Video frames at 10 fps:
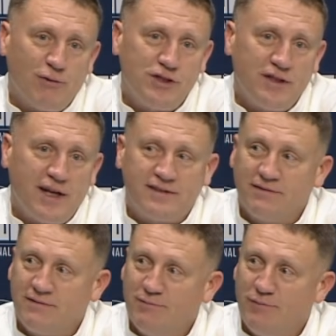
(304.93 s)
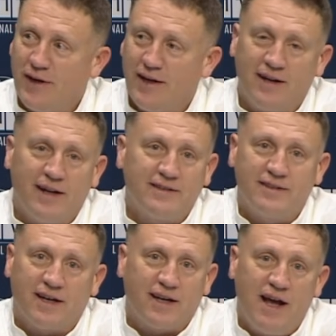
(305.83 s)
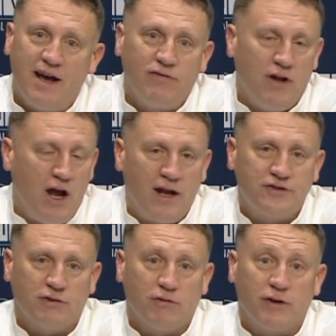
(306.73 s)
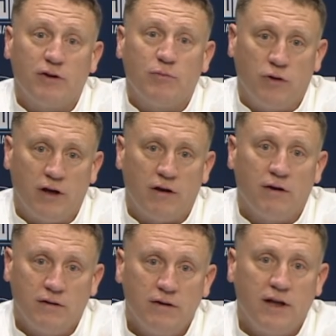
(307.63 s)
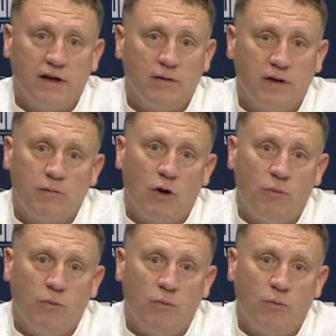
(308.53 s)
That's beginning of that second half, and that's a really good player. Let him go play.